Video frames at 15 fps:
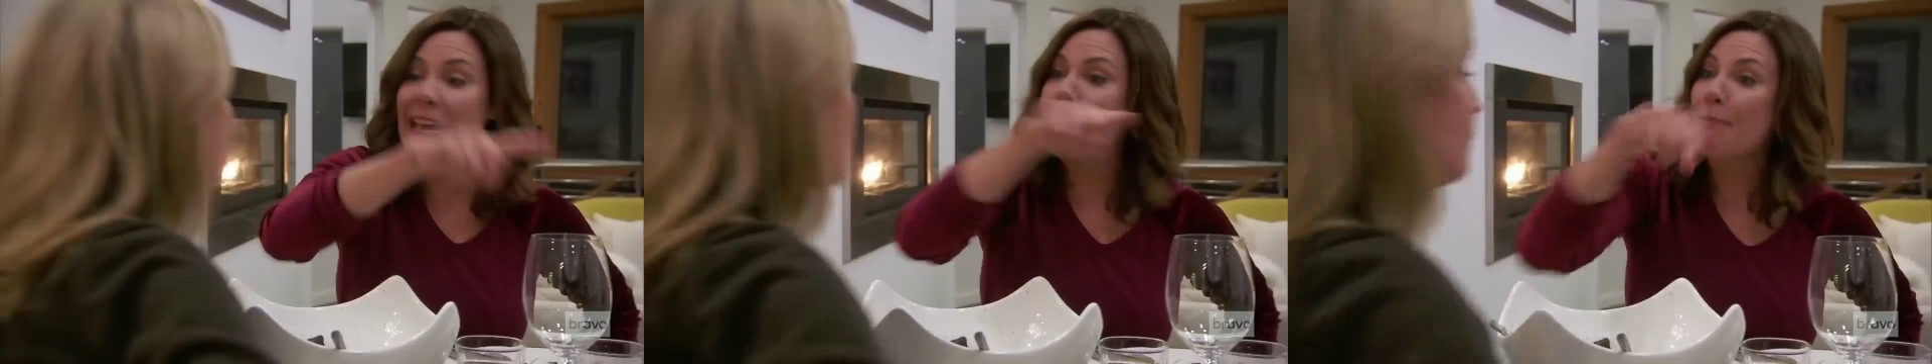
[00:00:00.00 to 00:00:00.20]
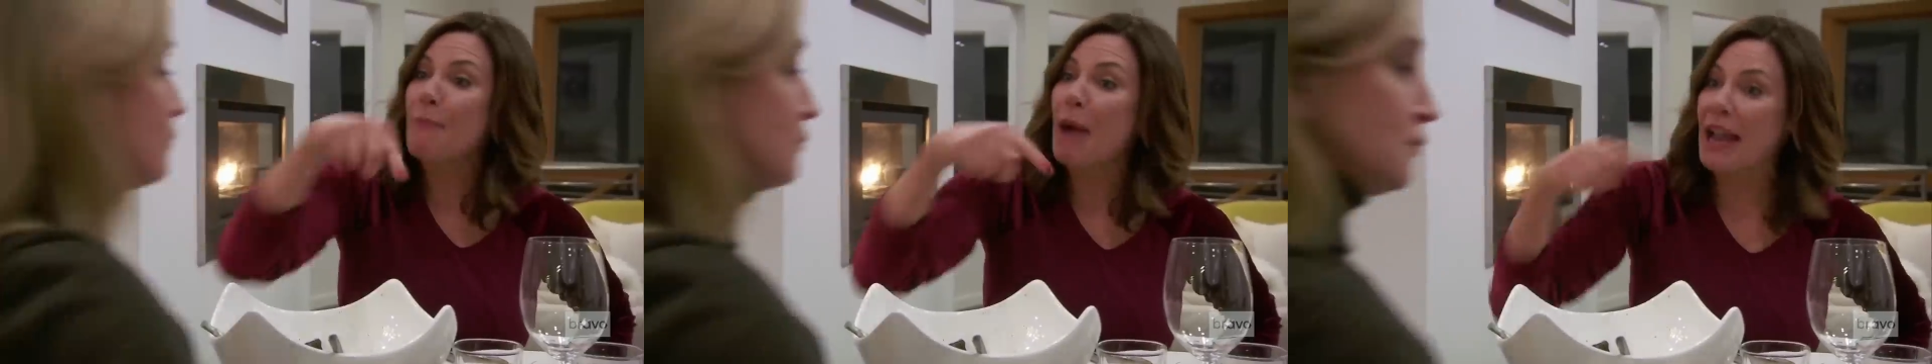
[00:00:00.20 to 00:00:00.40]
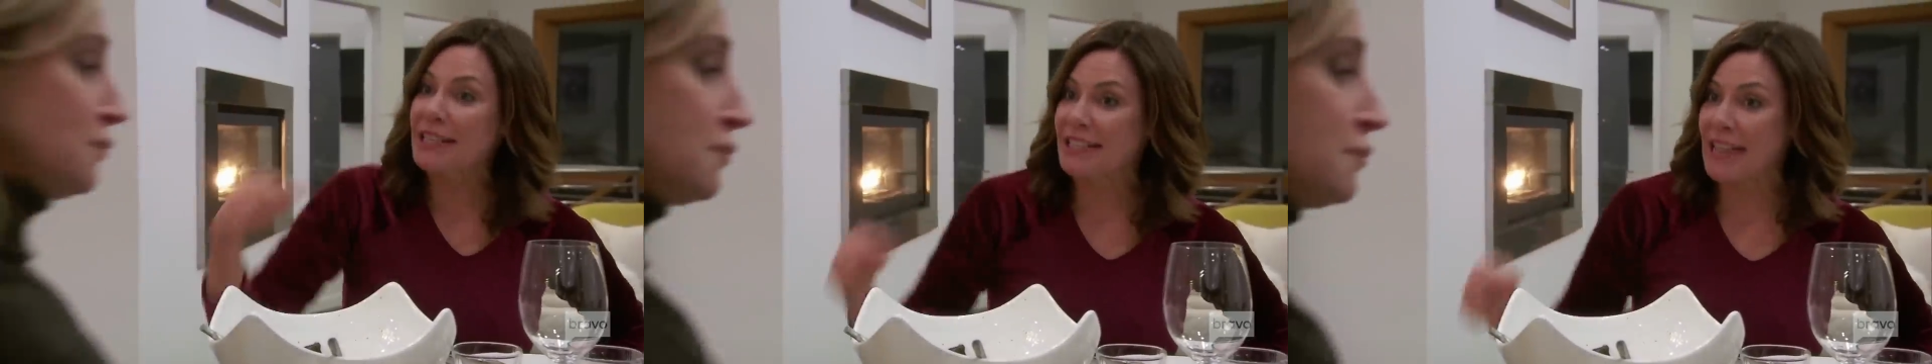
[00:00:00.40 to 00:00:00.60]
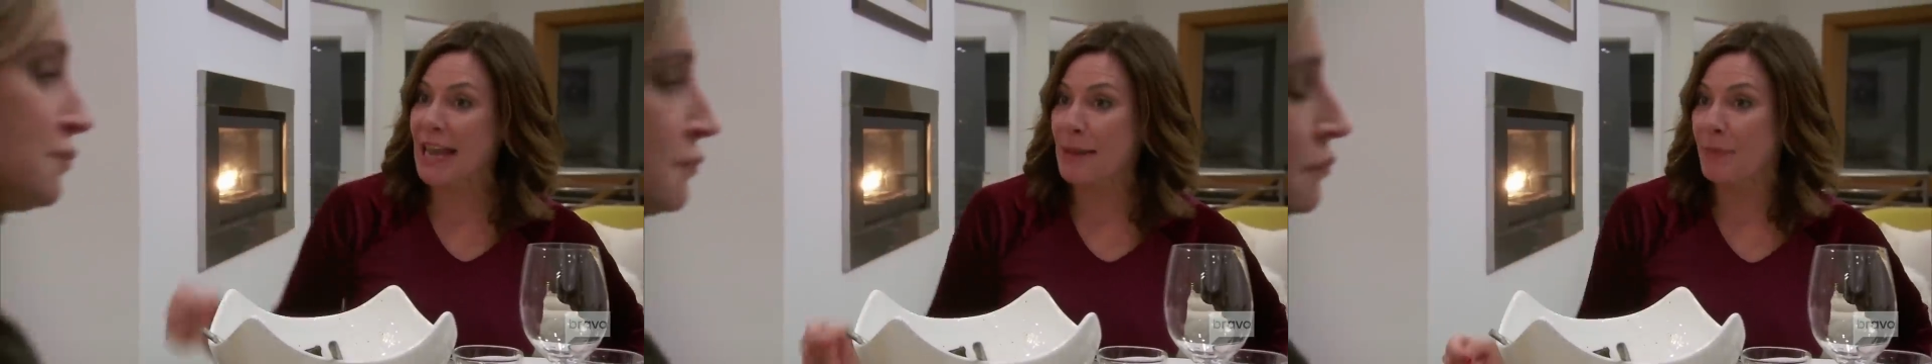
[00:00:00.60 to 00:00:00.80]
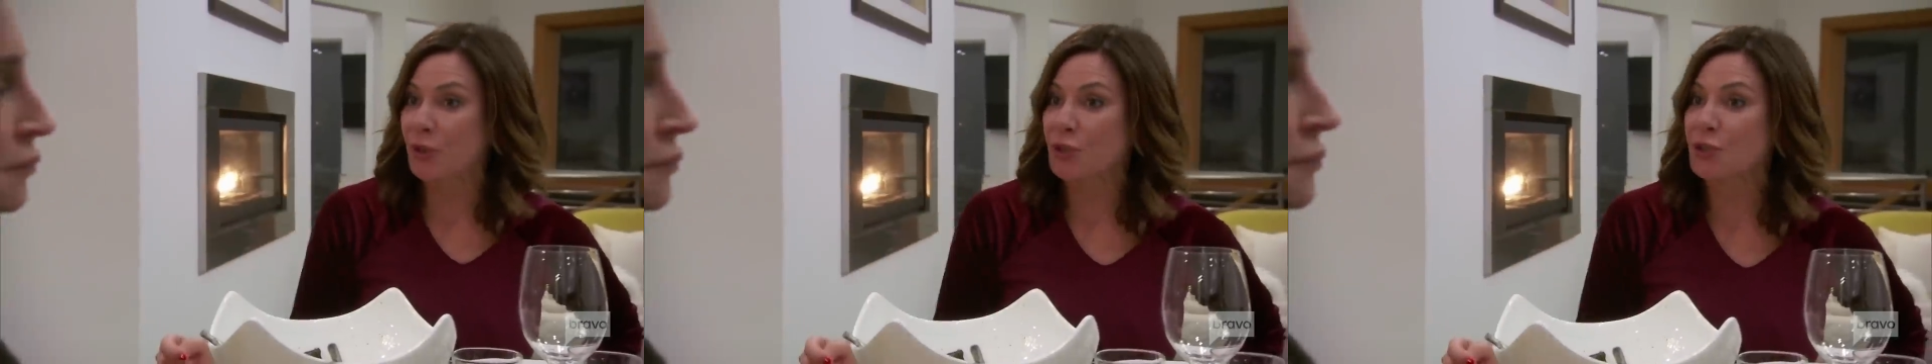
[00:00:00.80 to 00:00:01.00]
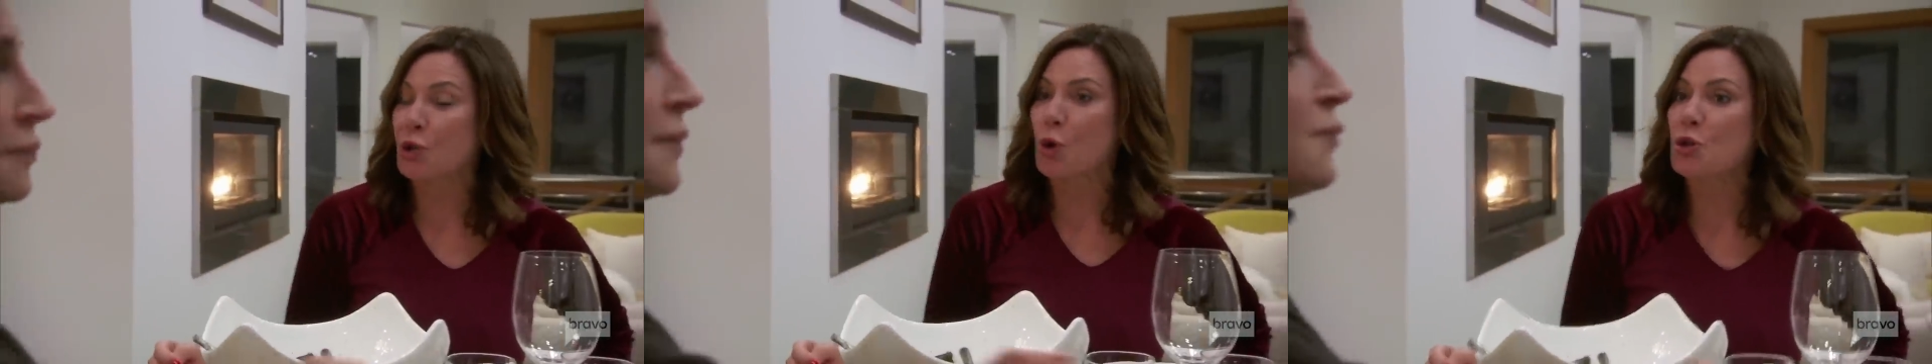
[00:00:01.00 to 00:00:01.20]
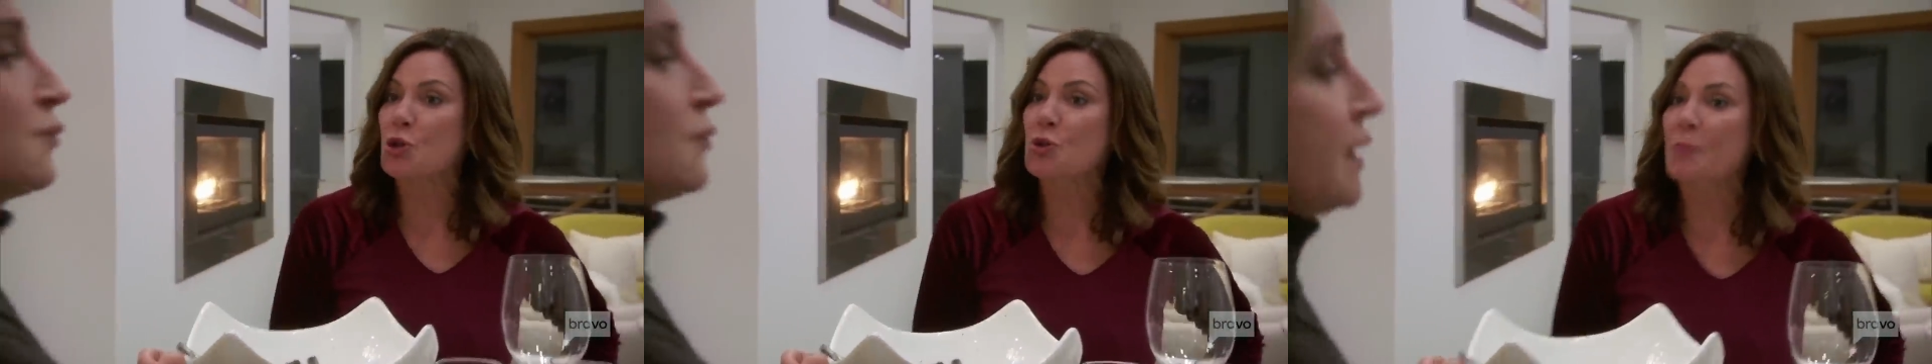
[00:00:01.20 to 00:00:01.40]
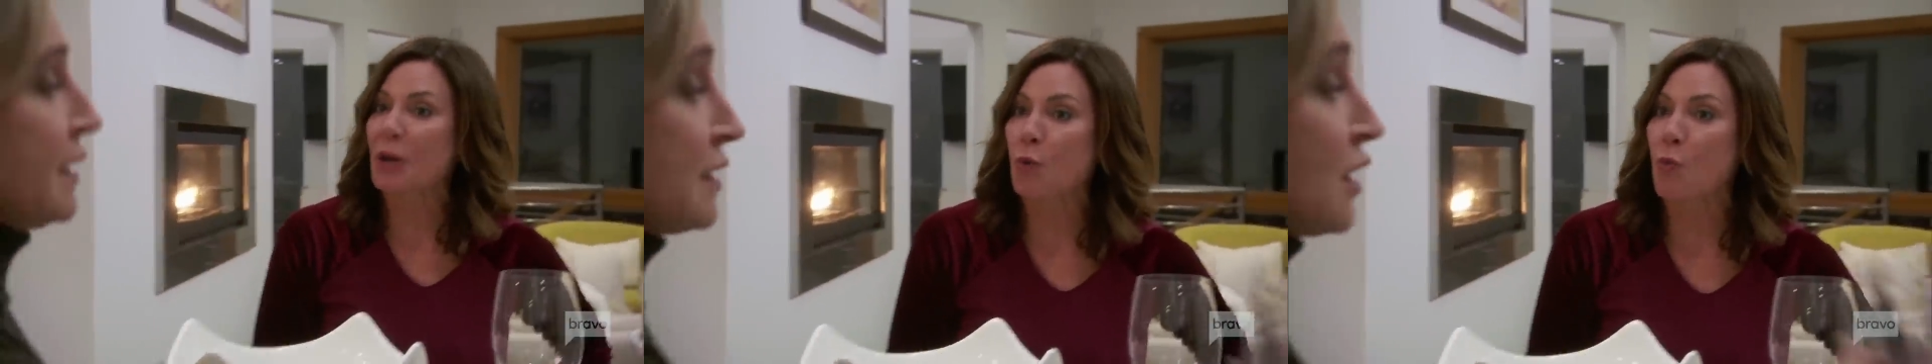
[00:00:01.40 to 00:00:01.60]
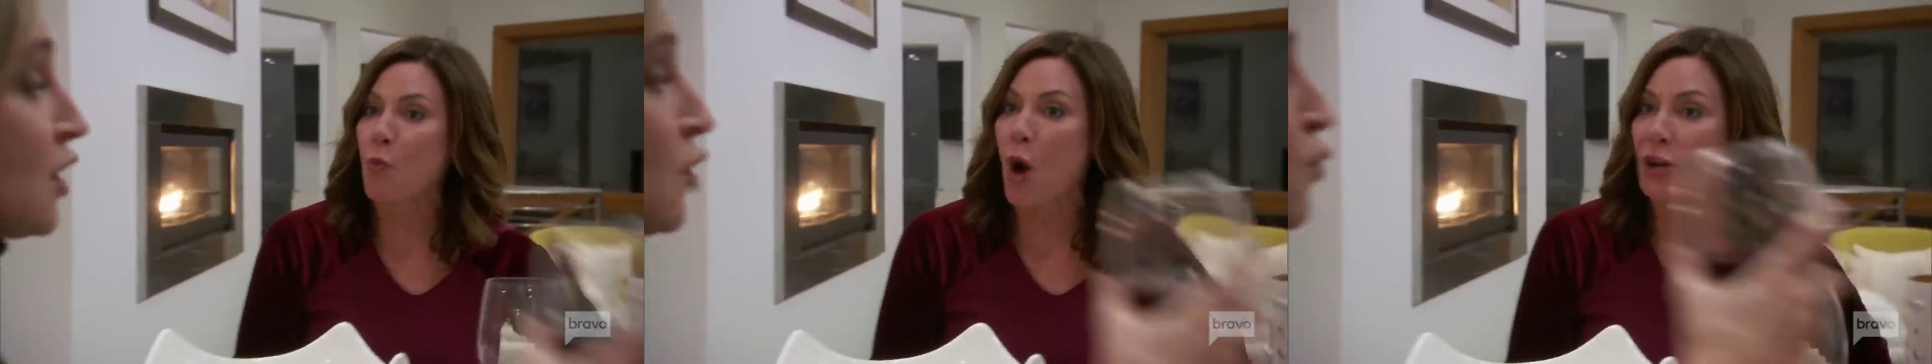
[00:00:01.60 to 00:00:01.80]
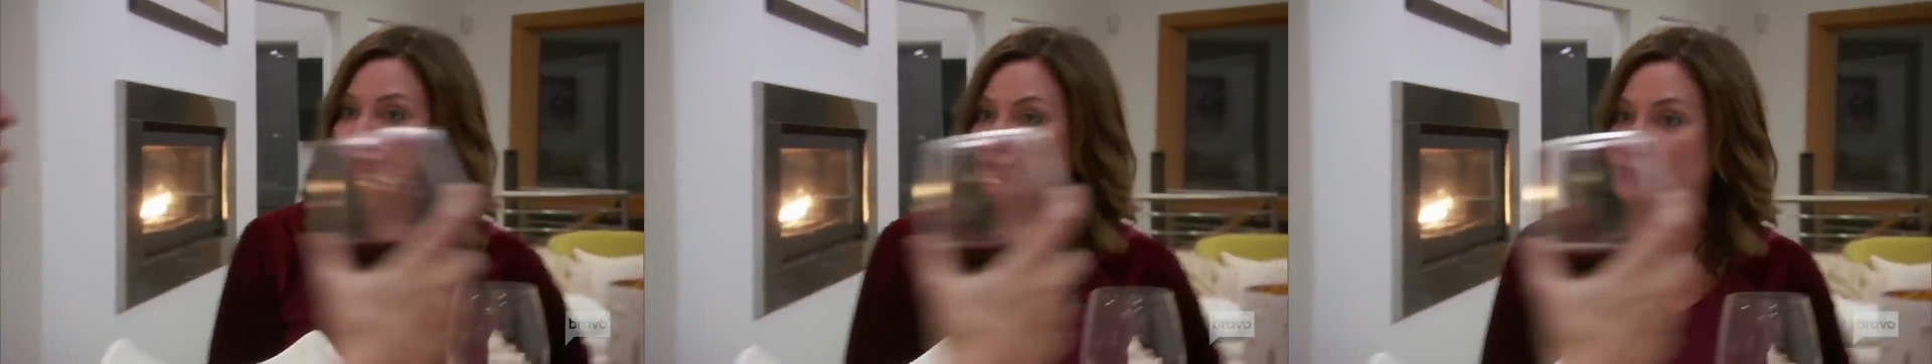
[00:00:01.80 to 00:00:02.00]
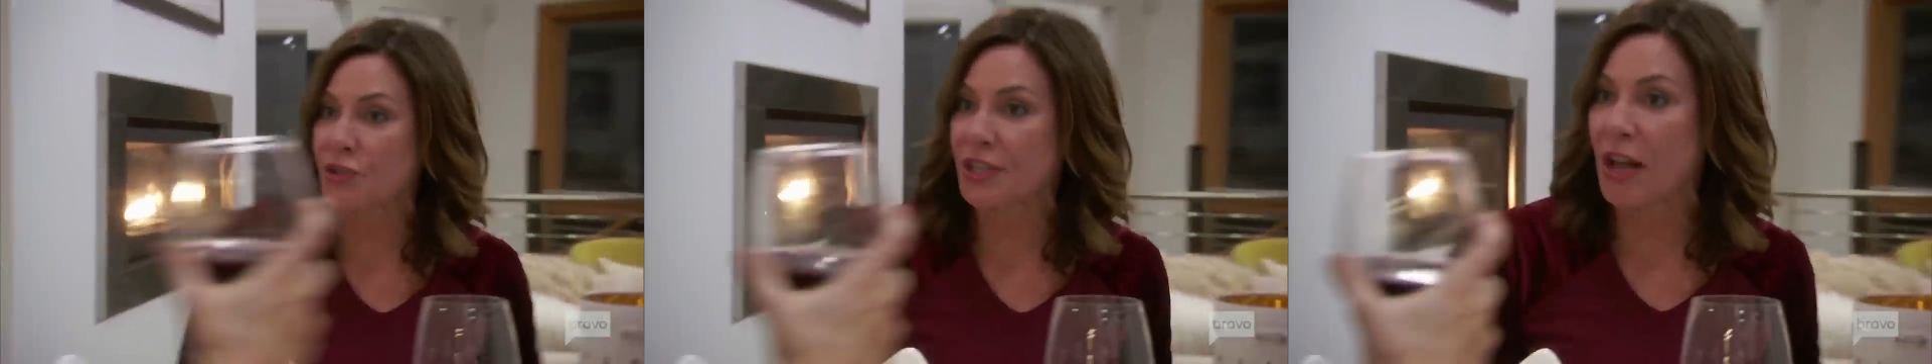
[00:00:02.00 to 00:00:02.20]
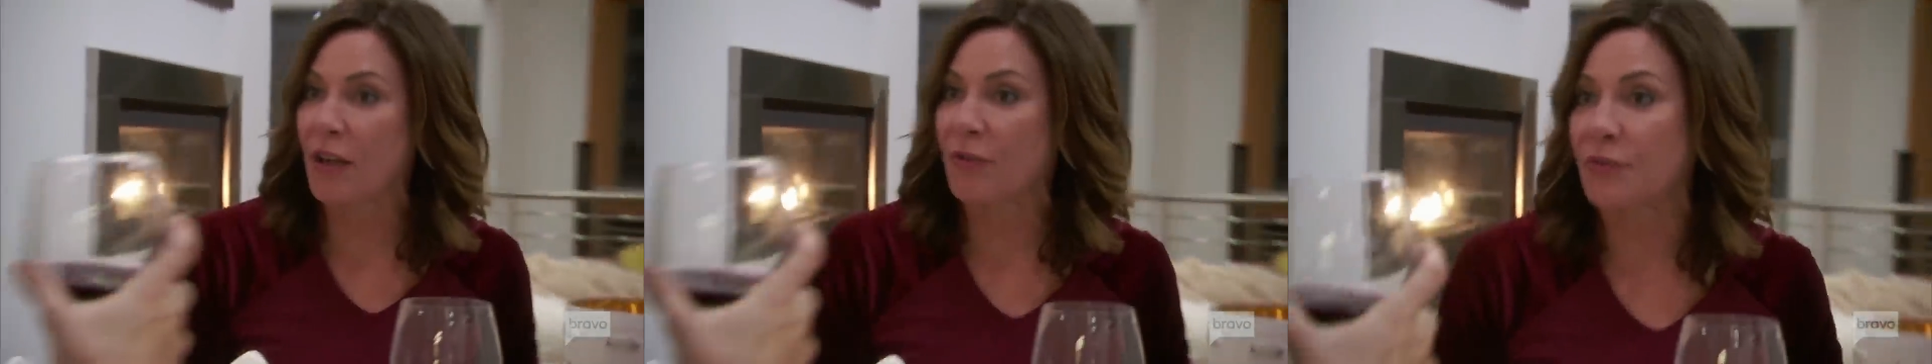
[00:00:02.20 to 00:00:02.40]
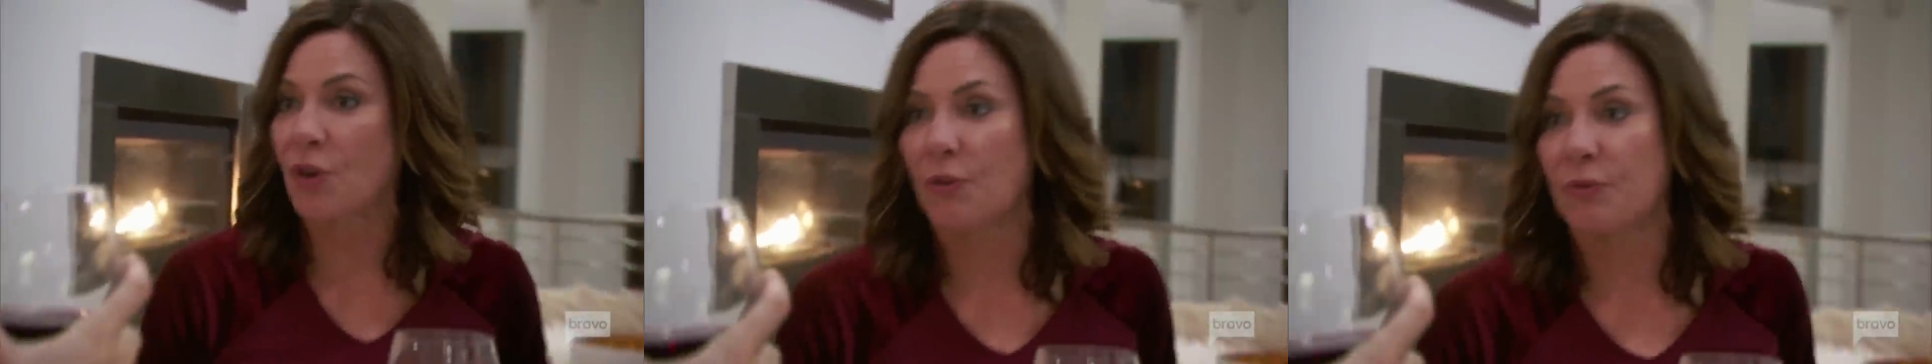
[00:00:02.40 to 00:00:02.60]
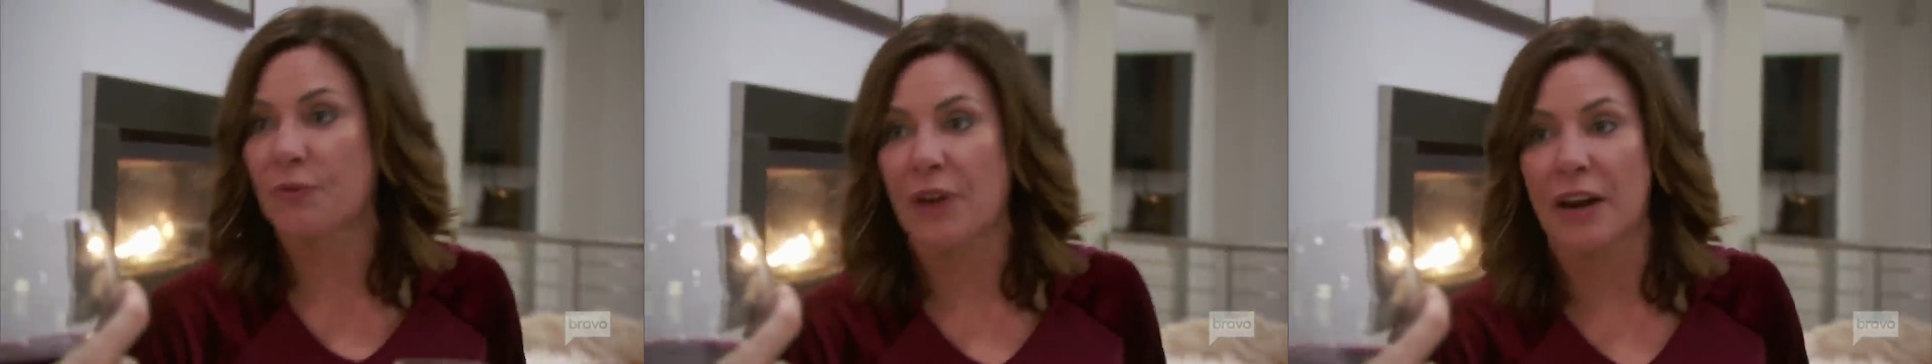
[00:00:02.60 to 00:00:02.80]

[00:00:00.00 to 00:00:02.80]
at my table, so you better watch point. yourself, girl.